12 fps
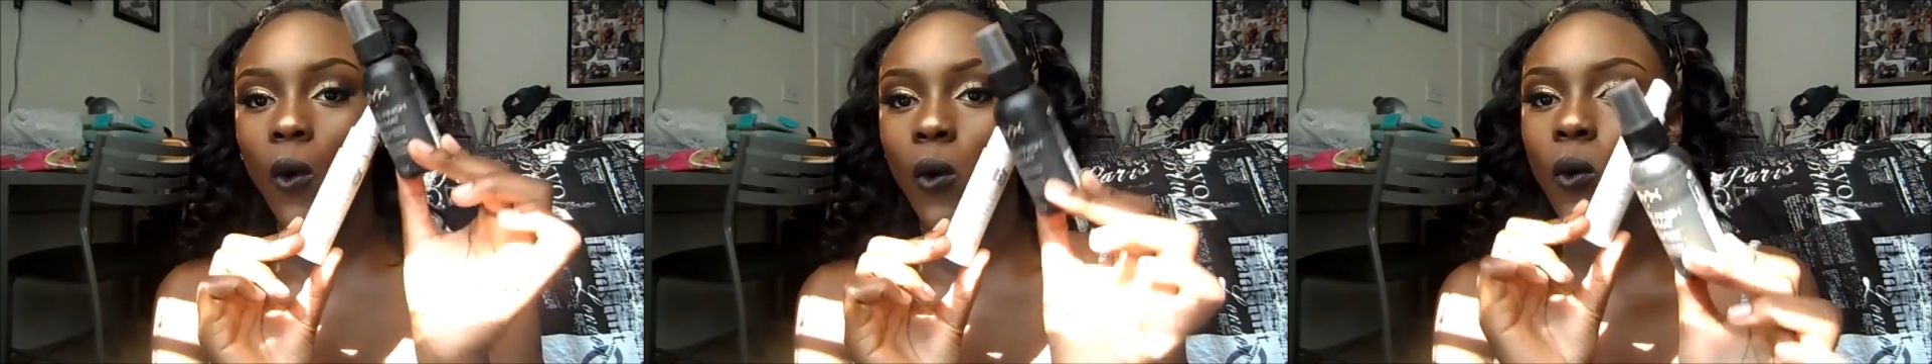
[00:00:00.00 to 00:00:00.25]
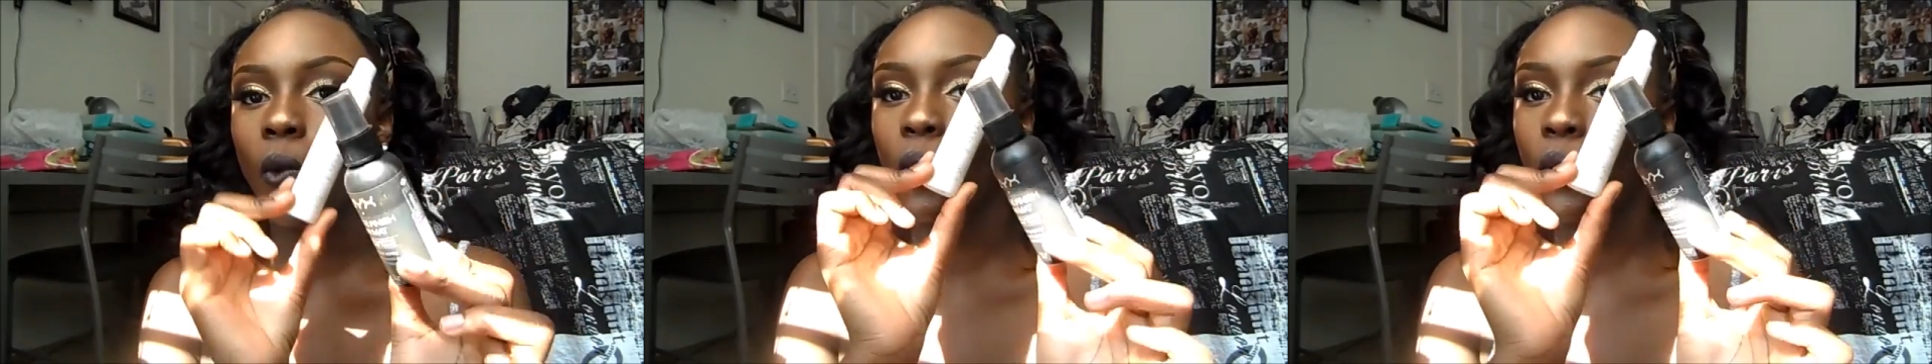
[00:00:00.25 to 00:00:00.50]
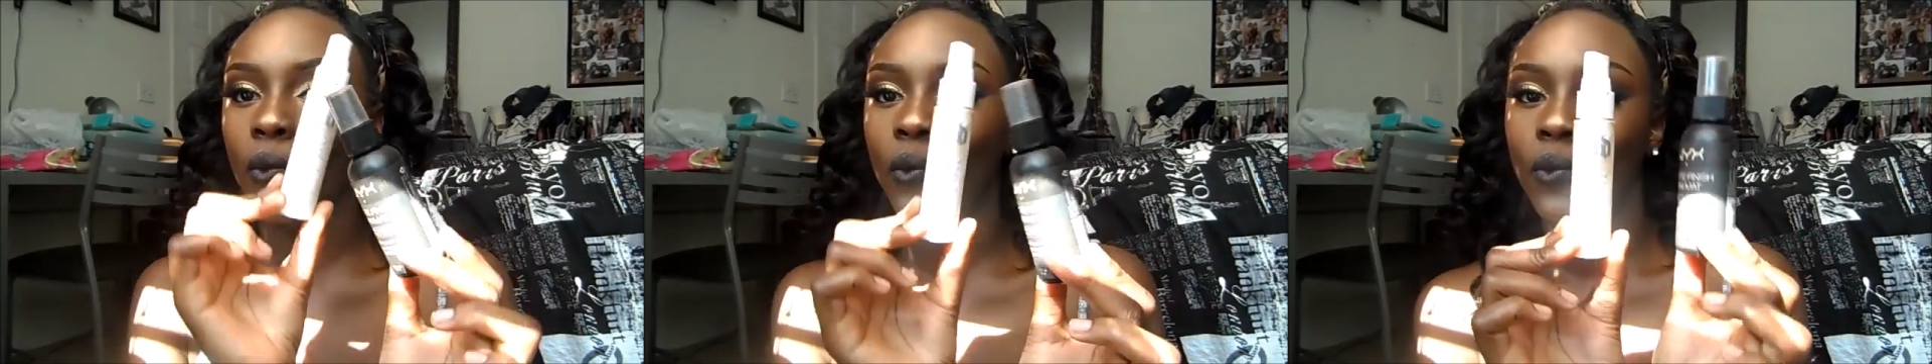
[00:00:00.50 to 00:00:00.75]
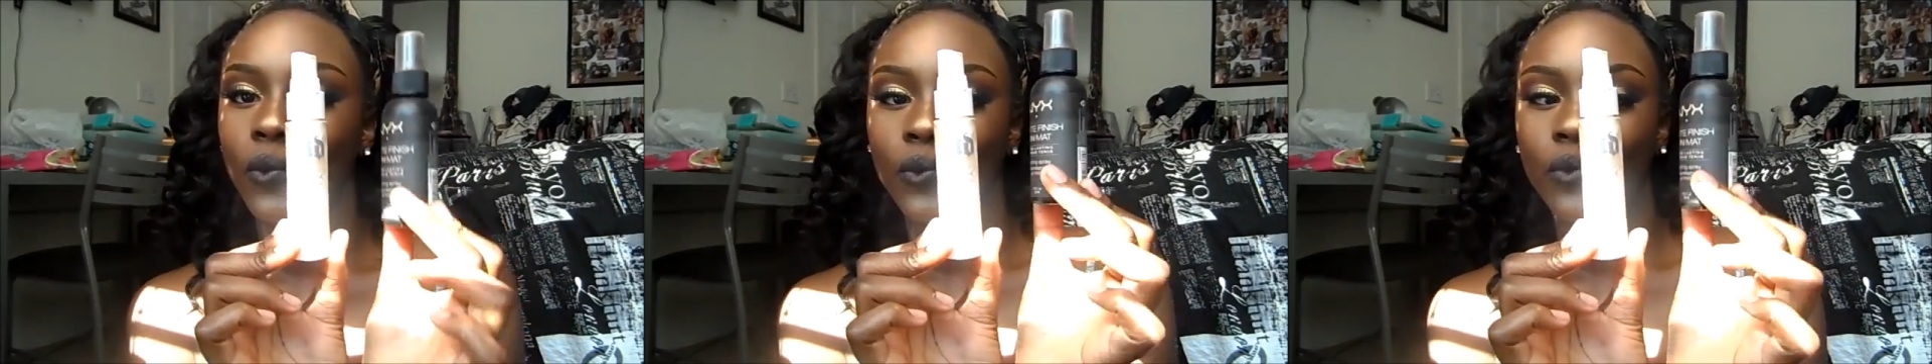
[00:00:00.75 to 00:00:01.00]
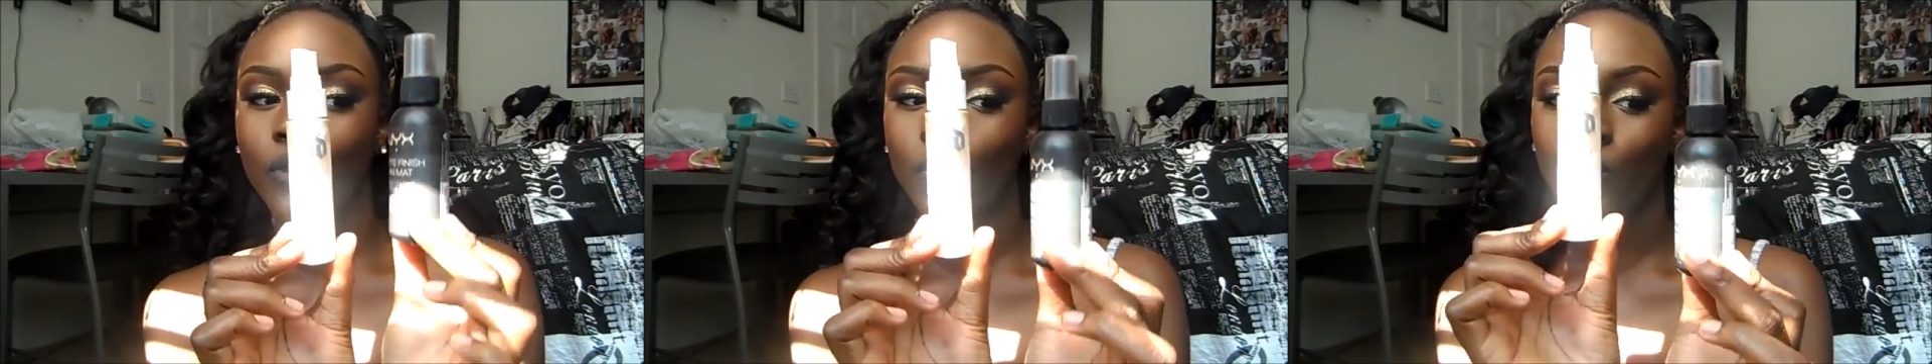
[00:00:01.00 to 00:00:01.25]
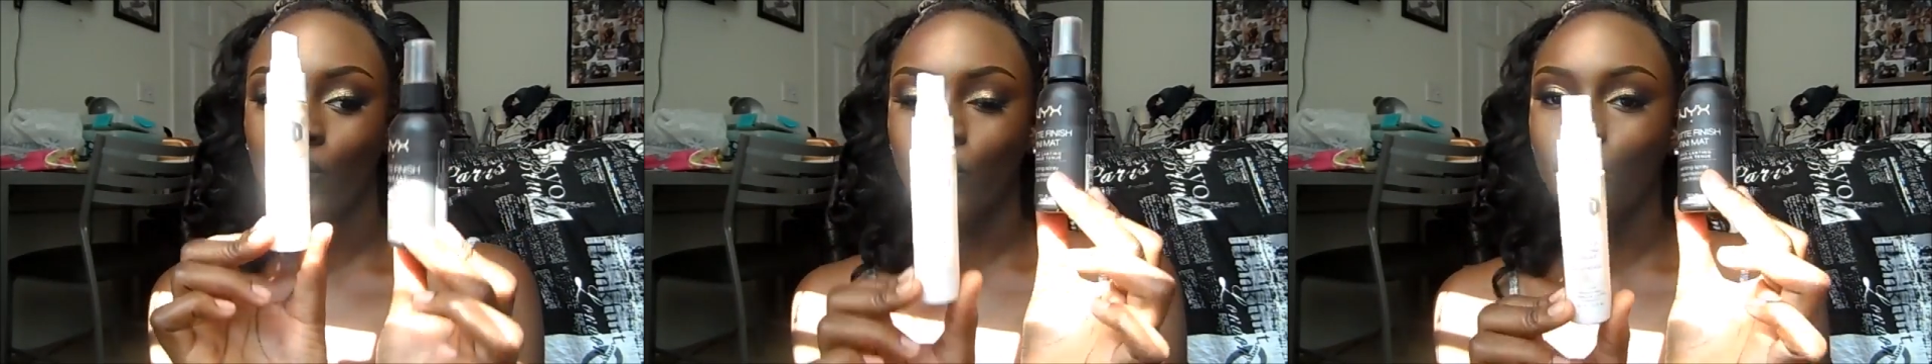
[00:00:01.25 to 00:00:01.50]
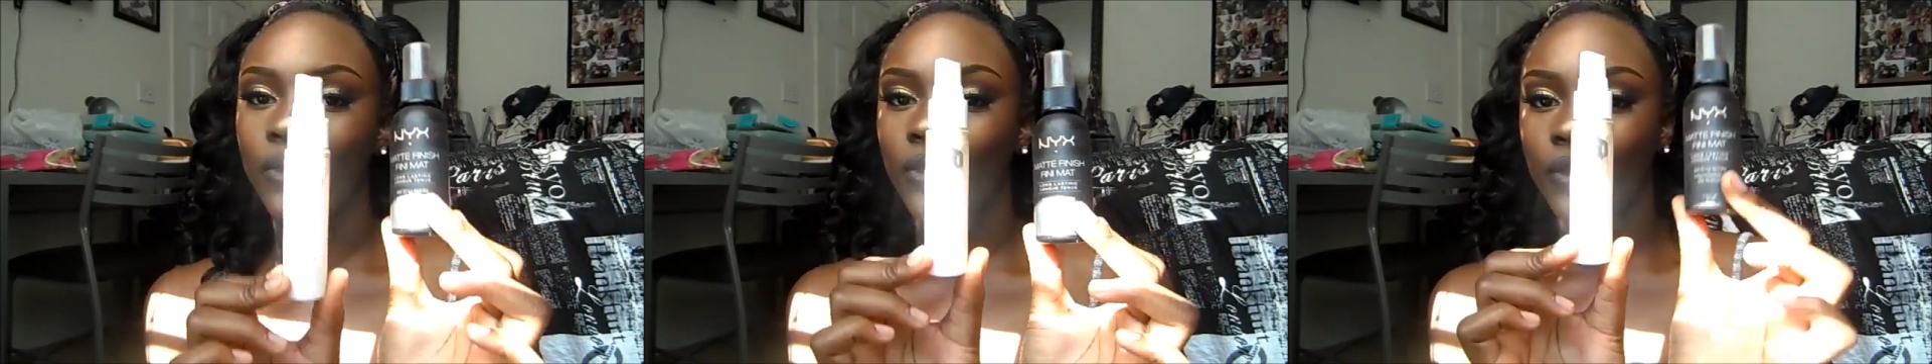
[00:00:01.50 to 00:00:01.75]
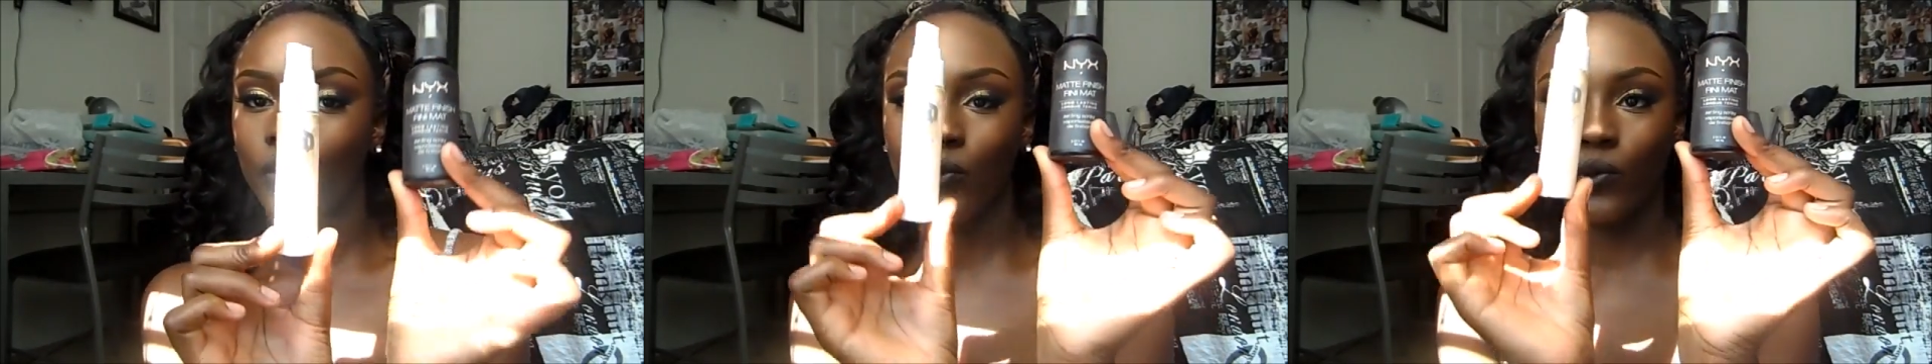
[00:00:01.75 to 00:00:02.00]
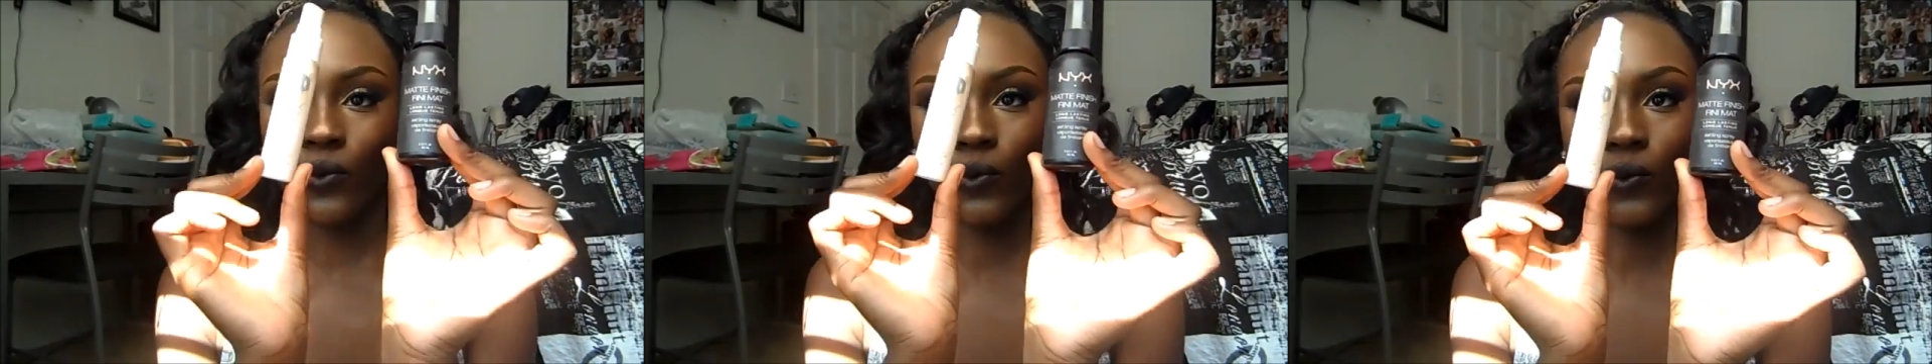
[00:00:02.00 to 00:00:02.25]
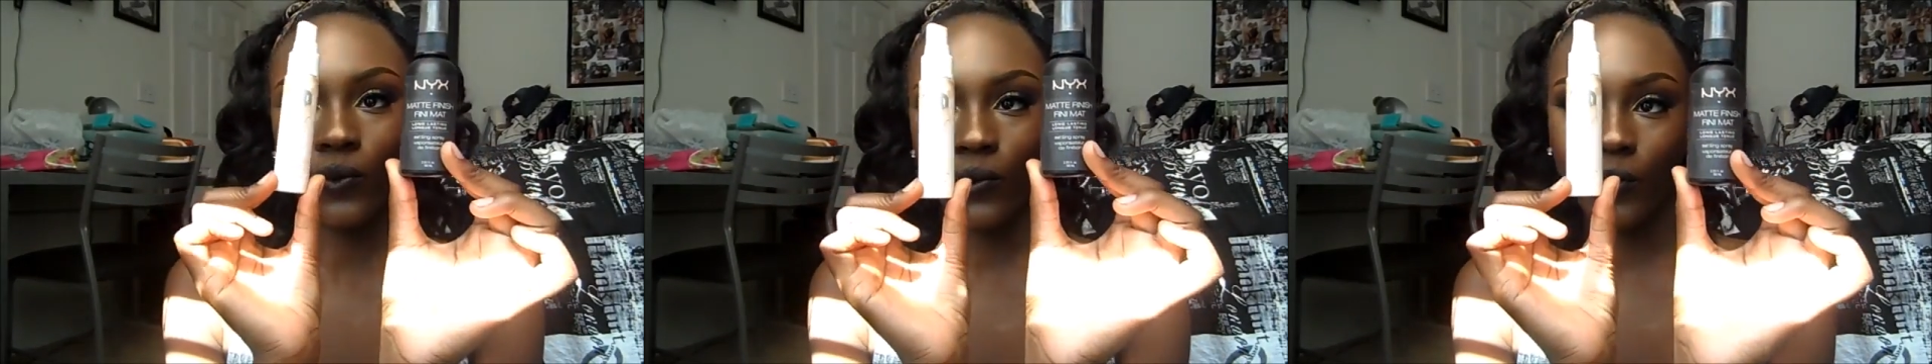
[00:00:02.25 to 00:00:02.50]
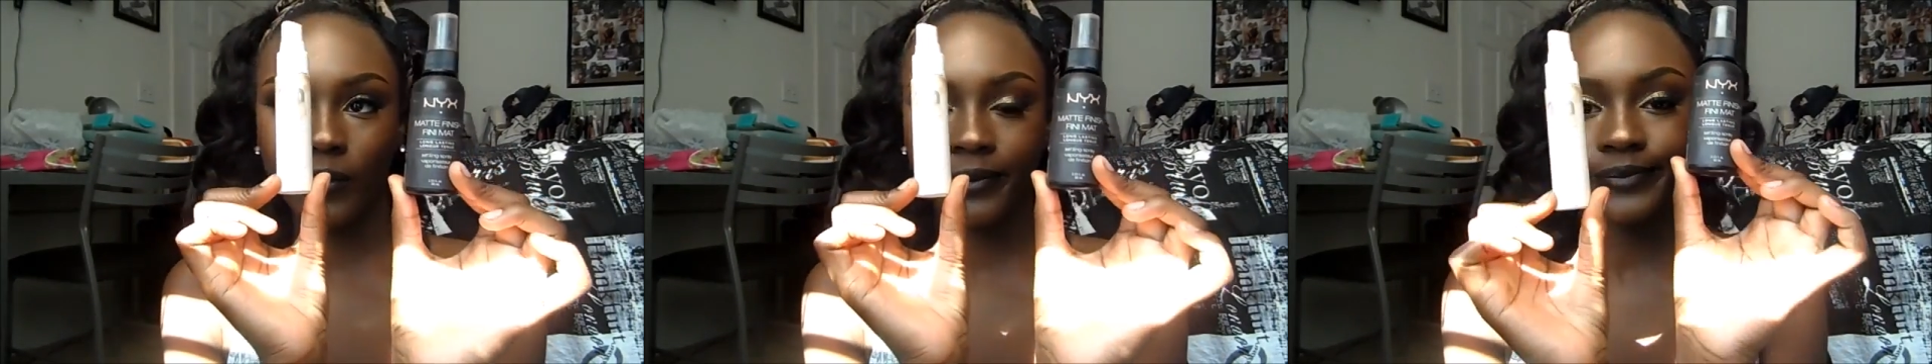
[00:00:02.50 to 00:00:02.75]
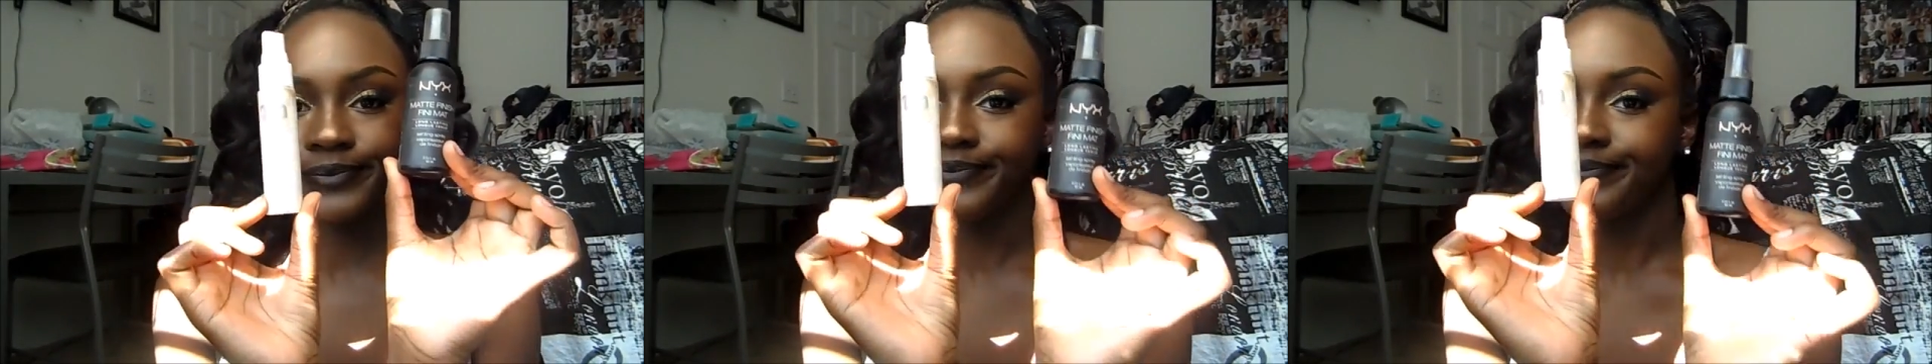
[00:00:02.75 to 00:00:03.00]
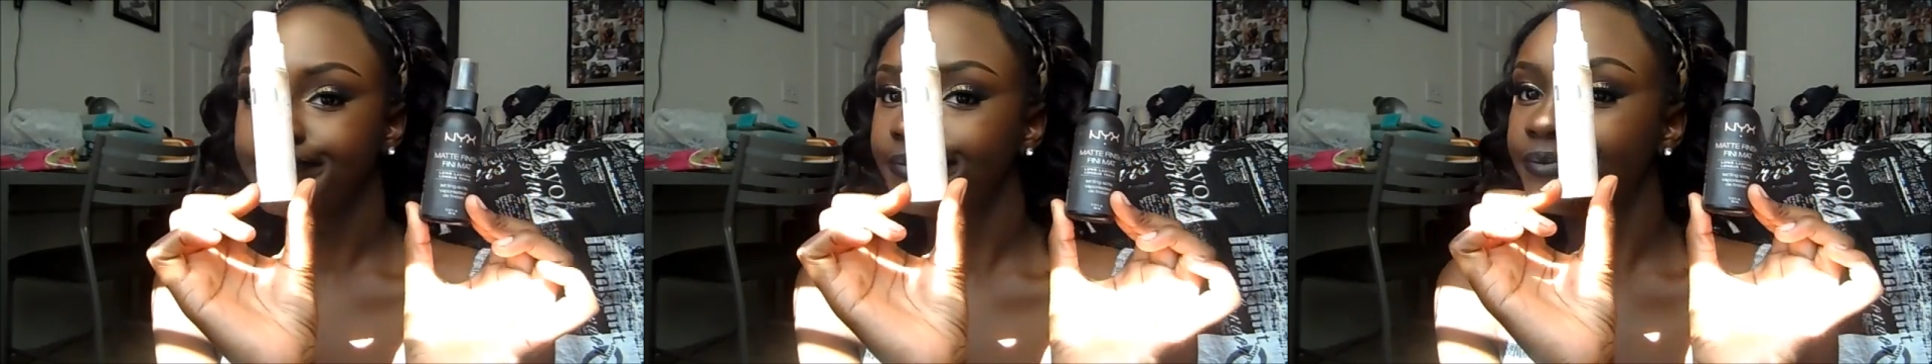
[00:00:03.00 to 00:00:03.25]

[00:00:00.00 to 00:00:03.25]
be introduced to the other 2 out of 3